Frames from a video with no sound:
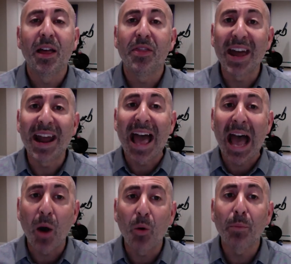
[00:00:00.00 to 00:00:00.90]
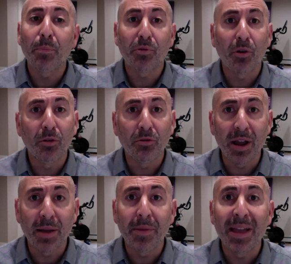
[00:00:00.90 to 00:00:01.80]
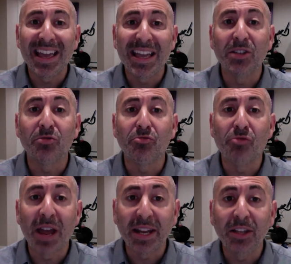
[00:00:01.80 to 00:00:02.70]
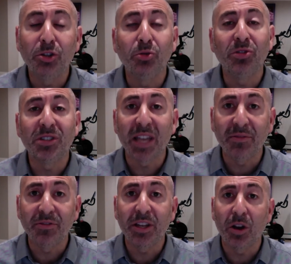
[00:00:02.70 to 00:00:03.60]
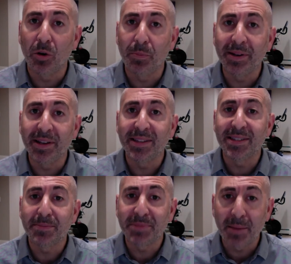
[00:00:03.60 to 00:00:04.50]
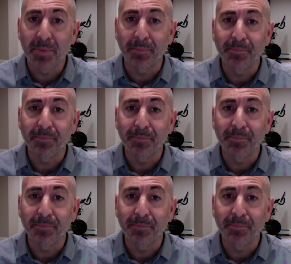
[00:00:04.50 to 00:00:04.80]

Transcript: that our program is ready to safely open in September.